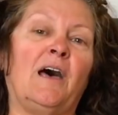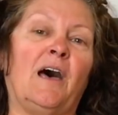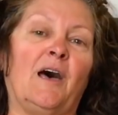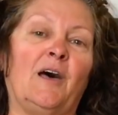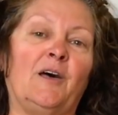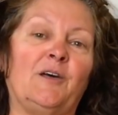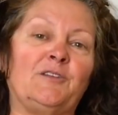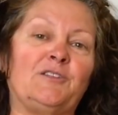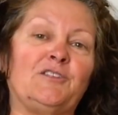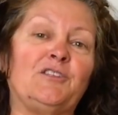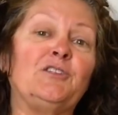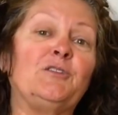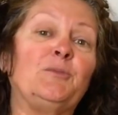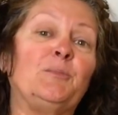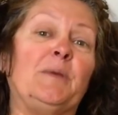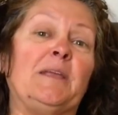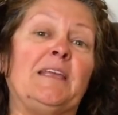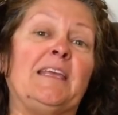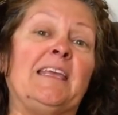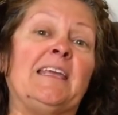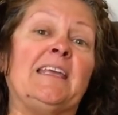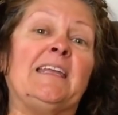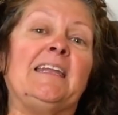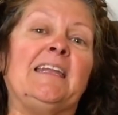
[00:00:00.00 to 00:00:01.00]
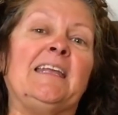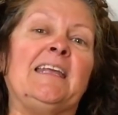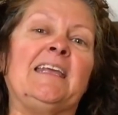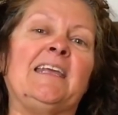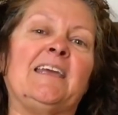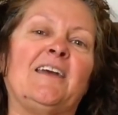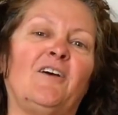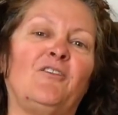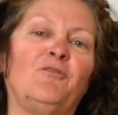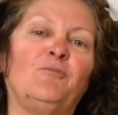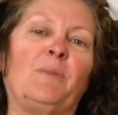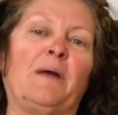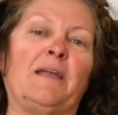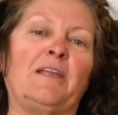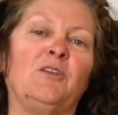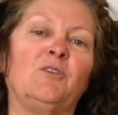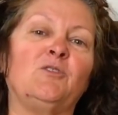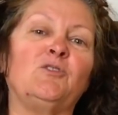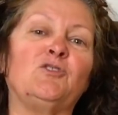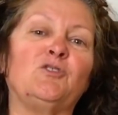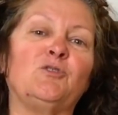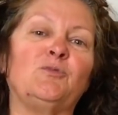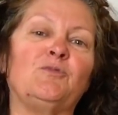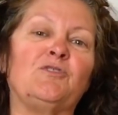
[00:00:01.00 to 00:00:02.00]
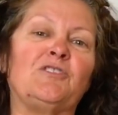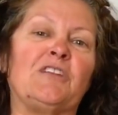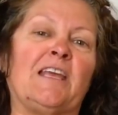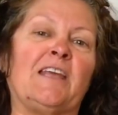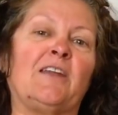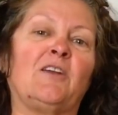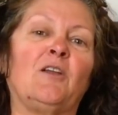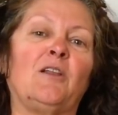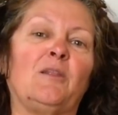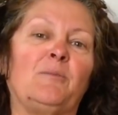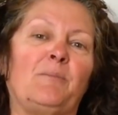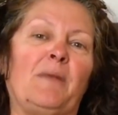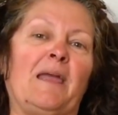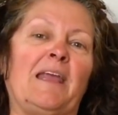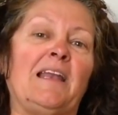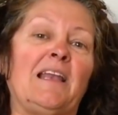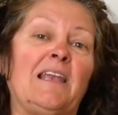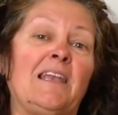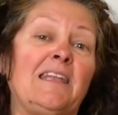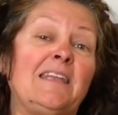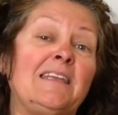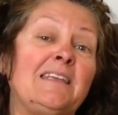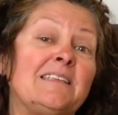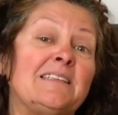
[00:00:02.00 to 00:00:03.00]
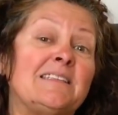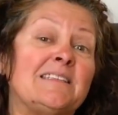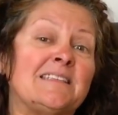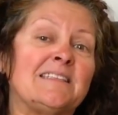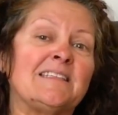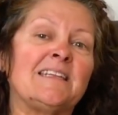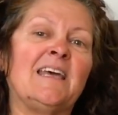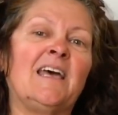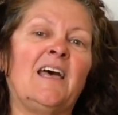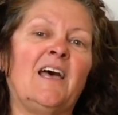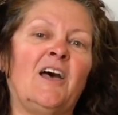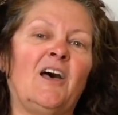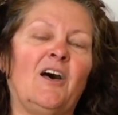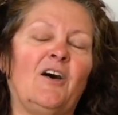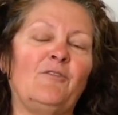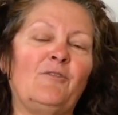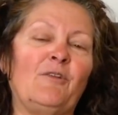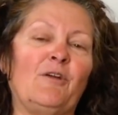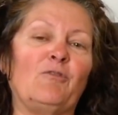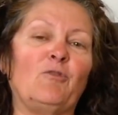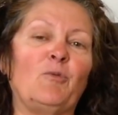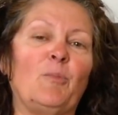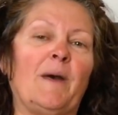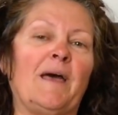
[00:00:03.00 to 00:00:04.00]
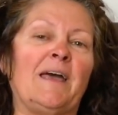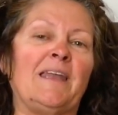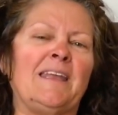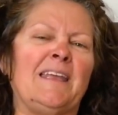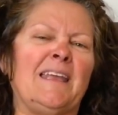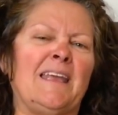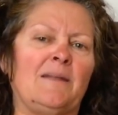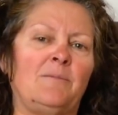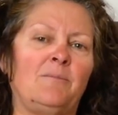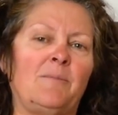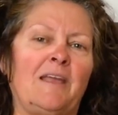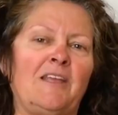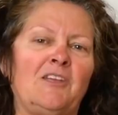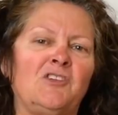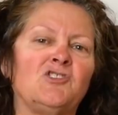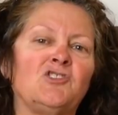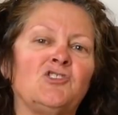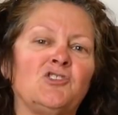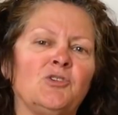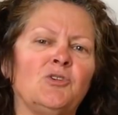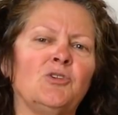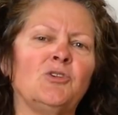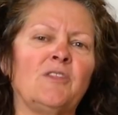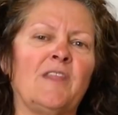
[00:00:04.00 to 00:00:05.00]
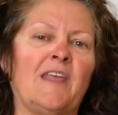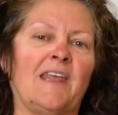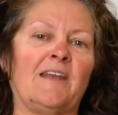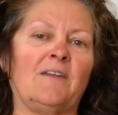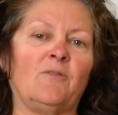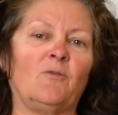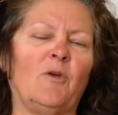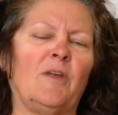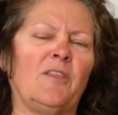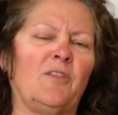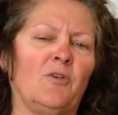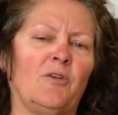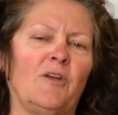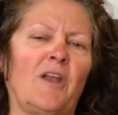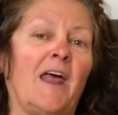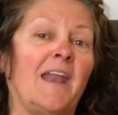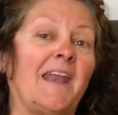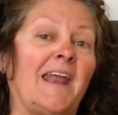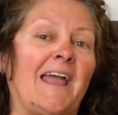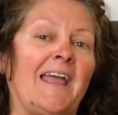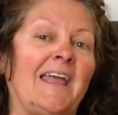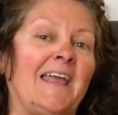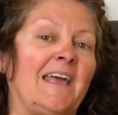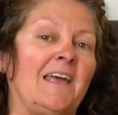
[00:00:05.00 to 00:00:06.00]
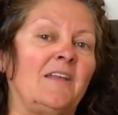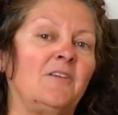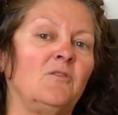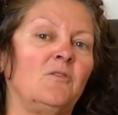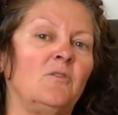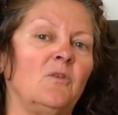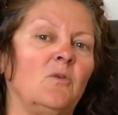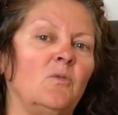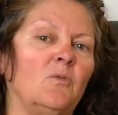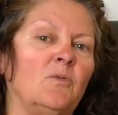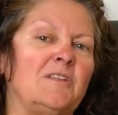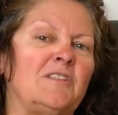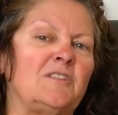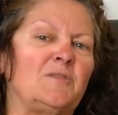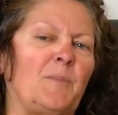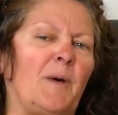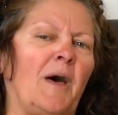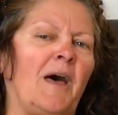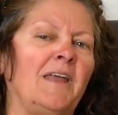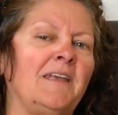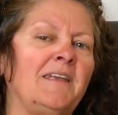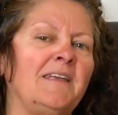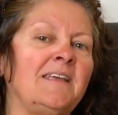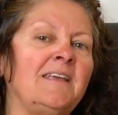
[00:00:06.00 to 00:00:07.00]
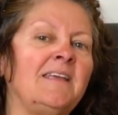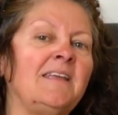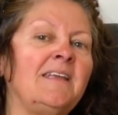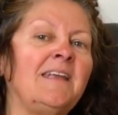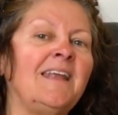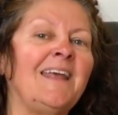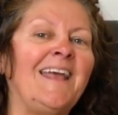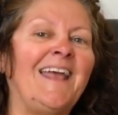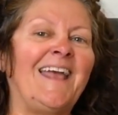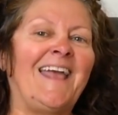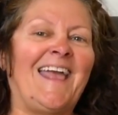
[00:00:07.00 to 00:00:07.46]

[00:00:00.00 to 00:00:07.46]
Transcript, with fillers: uh, to the beginning of my YouTube channel and made a list of everybody and made sure that whether or not I had responded.